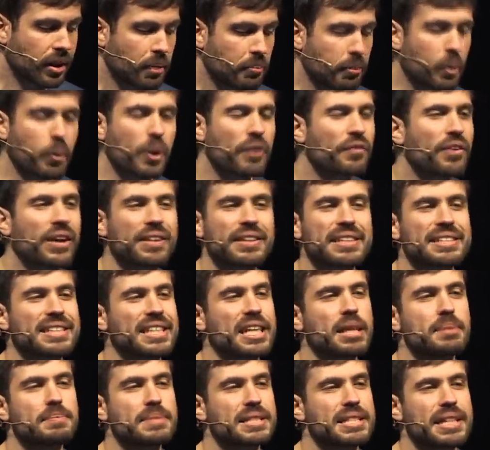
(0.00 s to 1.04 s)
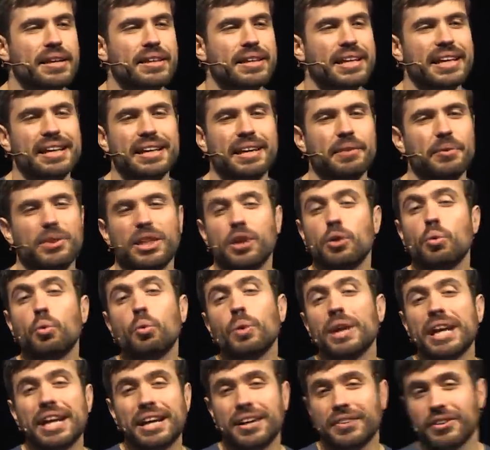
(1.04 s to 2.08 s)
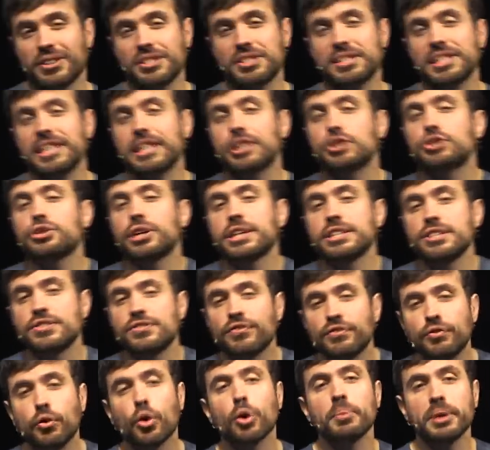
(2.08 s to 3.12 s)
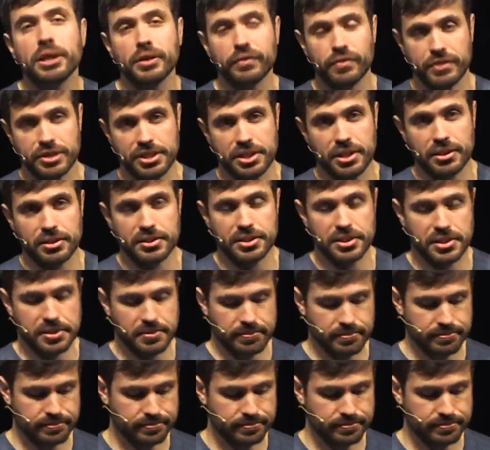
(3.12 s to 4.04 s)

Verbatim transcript: But we find that teams say they, within a week they're seeing transformative results.